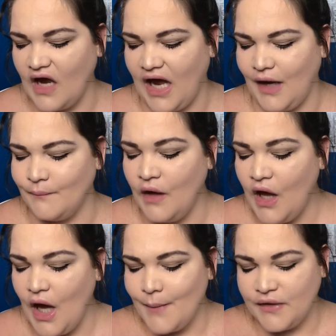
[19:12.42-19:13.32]

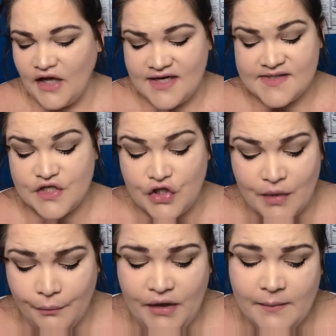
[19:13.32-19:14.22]
But like I said, you
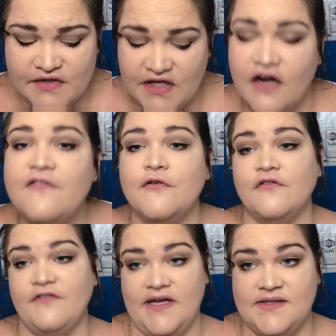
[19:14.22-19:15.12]
can pretty much get a full
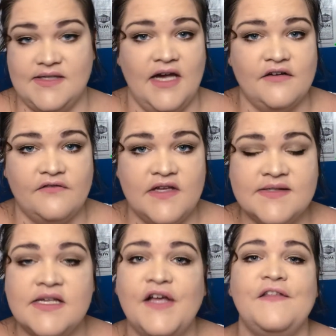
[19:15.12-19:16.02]
face out of
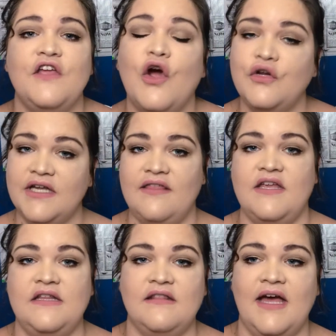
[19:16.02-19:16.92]
this. The only
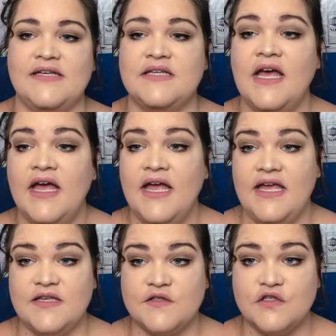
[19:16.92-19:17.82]
thing that
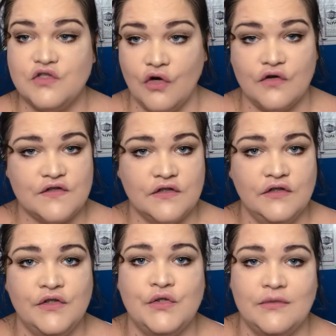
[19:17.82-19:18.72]
is not
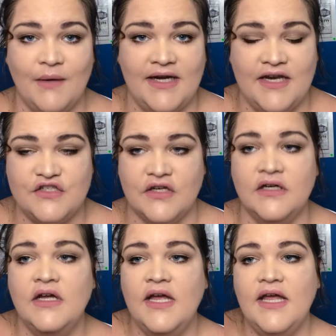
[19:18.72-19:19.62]
nude by nature
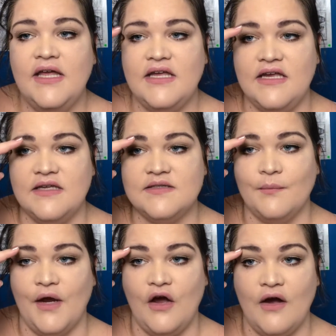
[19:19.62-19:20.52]
is
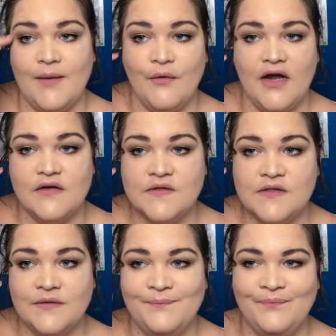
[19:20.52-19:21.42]
my eyebrows,
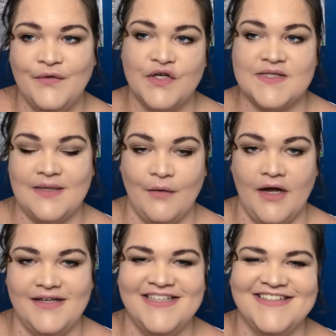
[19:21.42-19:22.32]
because they're
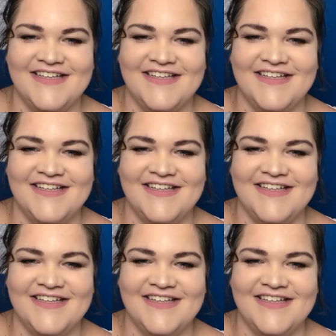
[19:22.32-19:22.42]
mine.